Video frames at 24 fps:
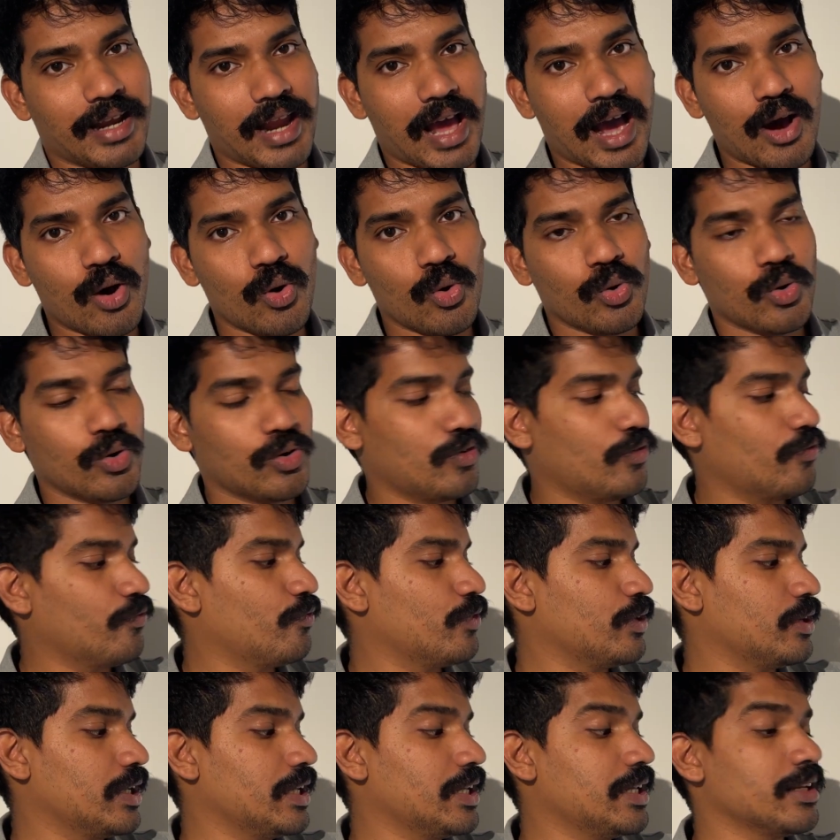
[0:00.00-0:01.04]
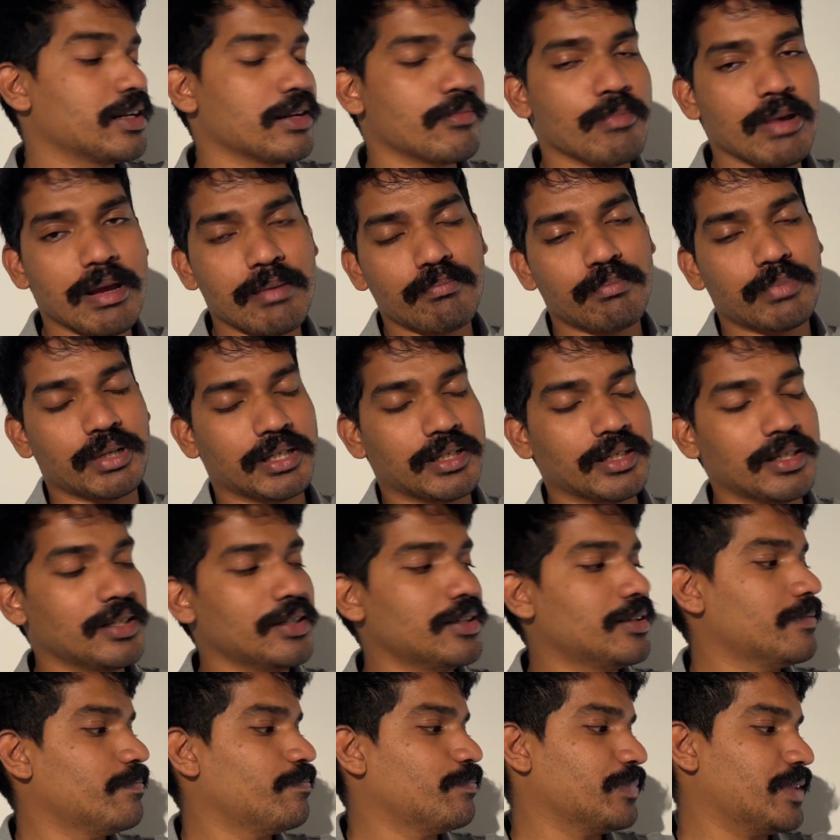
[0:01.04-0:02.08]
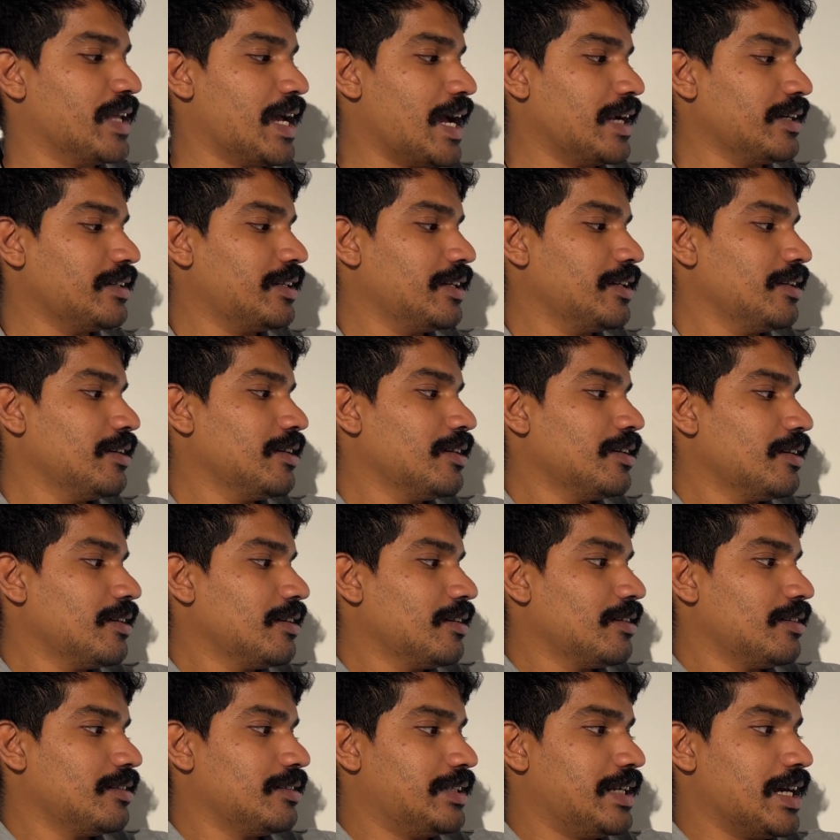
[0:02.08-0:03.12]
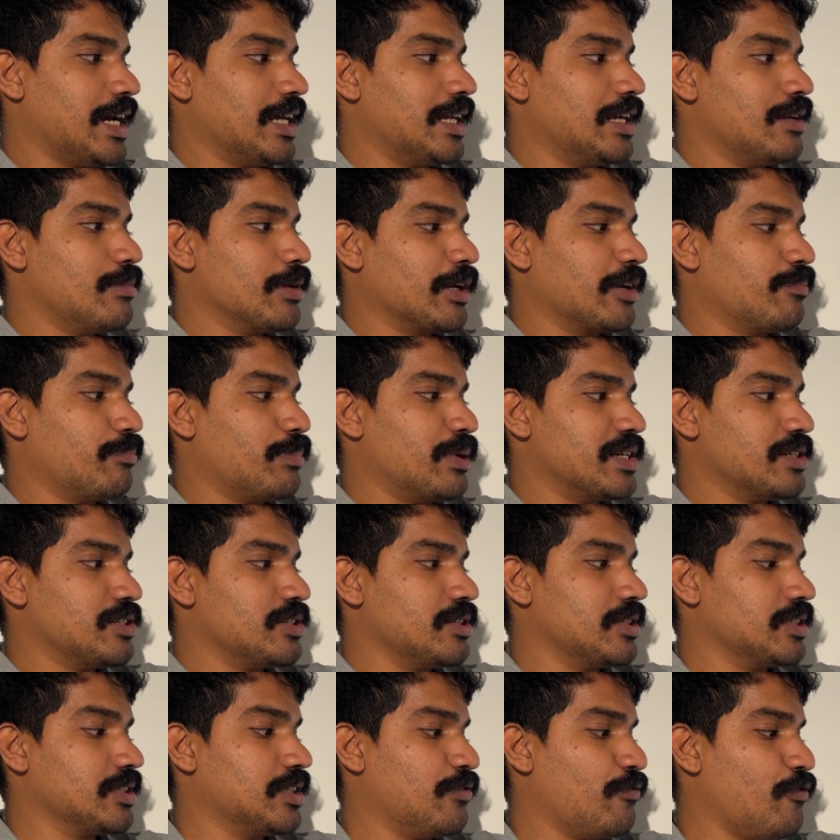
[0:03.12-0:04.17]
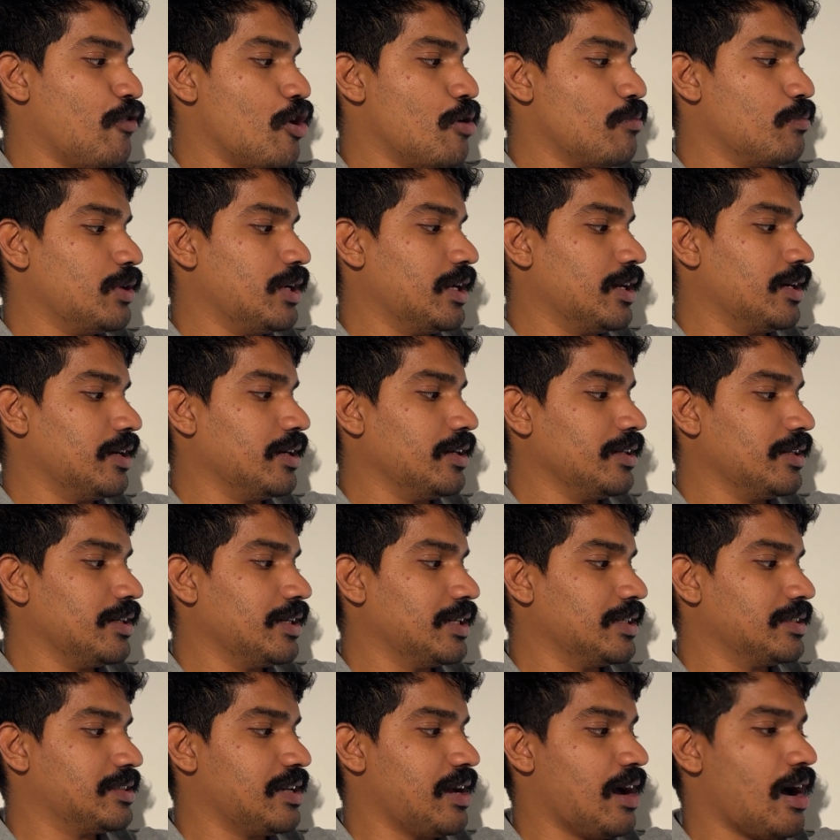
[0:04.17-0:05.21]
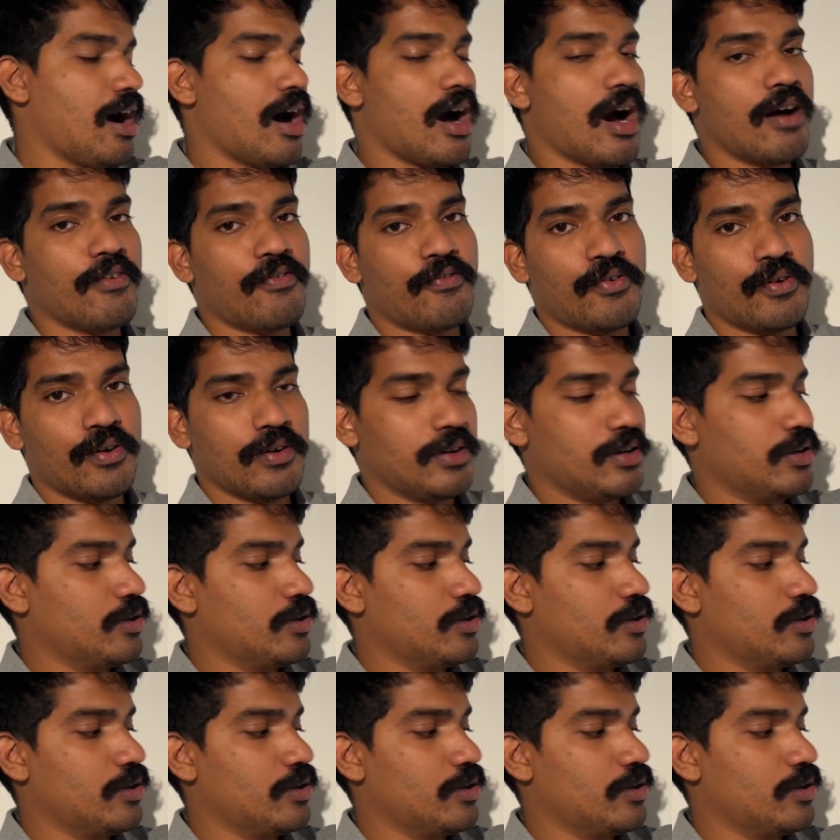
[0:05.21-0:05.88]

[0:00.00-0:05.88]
Now we remember that dynamic pressure's formula is half